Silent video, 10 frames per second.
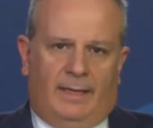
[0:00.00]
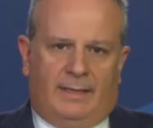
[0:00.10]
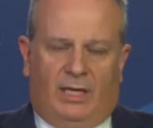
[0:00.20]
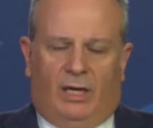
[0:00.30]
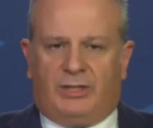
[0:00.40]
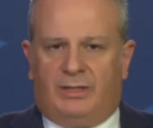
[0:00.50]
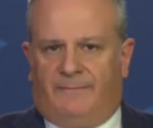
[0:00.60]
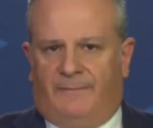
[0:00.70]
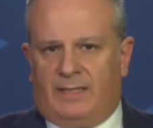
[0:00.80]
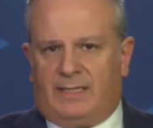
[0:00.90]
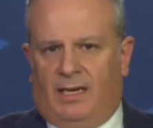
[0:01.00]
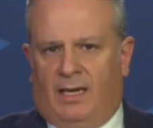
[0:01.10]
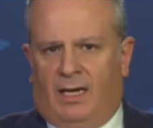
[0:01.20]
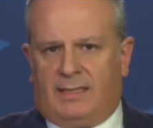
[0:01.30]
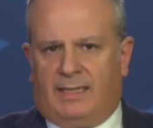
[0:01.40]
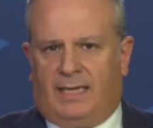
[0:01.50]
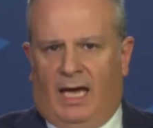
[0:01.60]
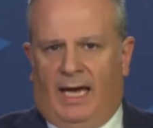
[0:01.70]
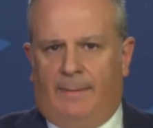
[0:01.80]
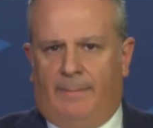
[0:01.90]
Sergeant First Class
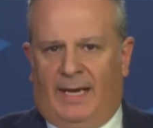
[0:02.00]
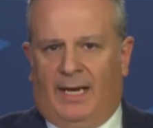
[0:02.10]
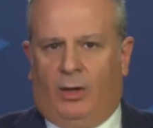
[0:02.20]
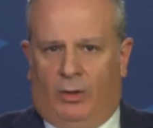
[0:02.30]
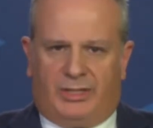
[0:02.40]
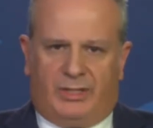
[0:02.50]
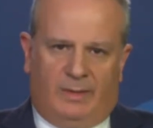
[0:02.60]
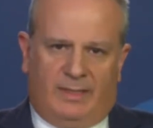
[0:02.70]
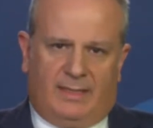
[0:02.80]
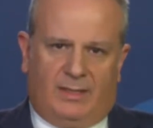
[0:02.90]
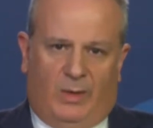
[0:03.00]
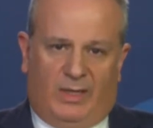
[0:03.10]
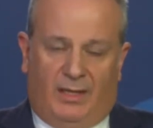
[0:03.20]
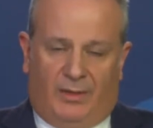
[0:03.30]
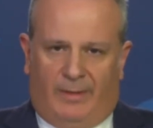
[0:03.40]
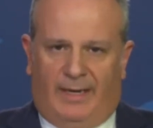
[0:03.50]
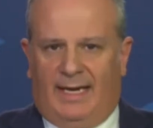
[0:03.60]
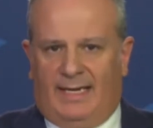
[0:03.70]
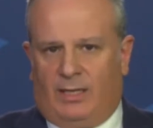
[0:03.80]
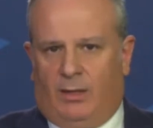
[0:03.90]
Guy Ben Arosh was 23
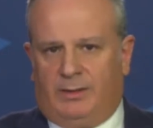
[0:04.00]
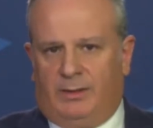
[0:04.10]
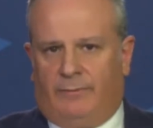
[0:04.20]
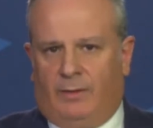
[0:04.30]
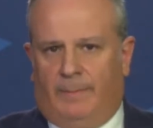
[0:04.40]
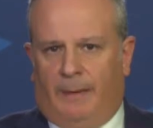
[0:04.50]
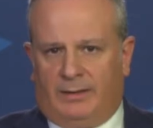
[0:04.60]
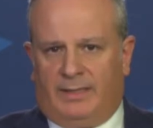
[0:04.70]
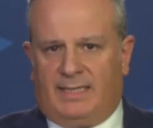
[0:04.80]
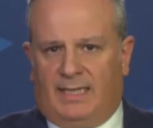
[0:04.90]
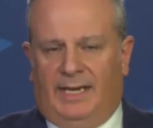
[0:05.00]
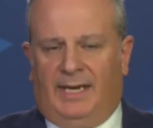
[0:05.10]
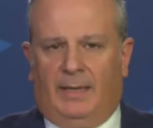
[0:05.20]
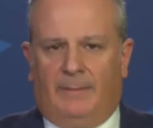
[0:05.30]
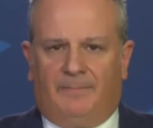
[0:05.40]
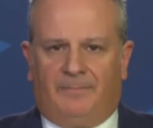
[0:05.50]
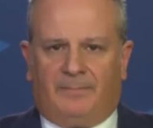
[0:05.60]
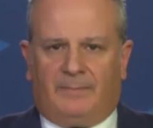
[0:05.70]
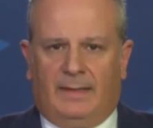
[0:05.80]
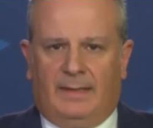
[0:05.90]
years old and from Pardes Chana.
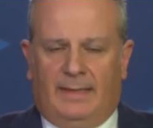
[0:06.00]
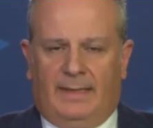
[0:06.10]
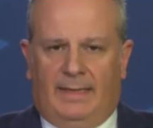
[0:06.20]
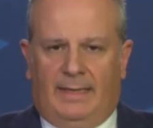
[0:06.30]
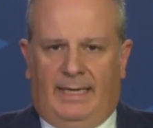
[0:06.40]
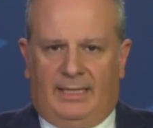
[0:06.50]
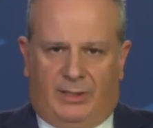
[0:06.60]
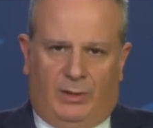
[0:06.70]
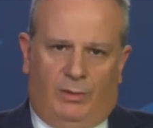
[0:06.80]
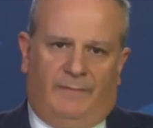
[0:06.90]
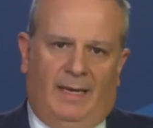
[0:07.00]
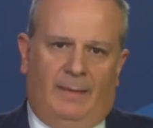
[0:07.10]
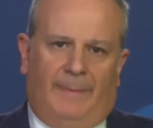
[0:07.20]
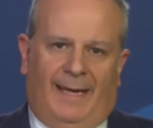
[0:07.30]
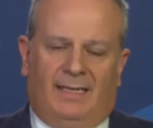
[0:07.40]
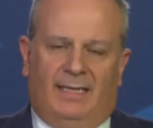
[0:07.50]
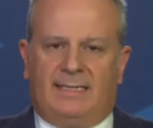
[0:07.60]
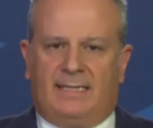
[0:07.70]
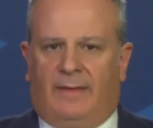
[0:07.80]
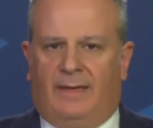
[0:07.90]
He too fell in battle in
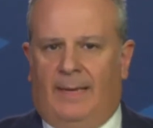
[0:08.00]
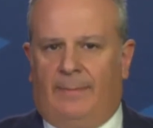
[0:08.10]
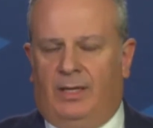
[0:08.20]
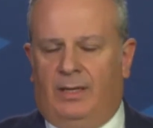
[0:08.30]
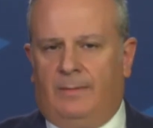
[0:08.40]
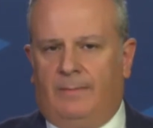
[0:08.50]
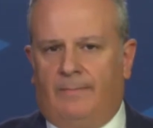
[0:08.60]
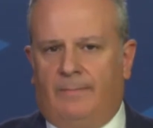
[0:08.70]
southern Lebanon.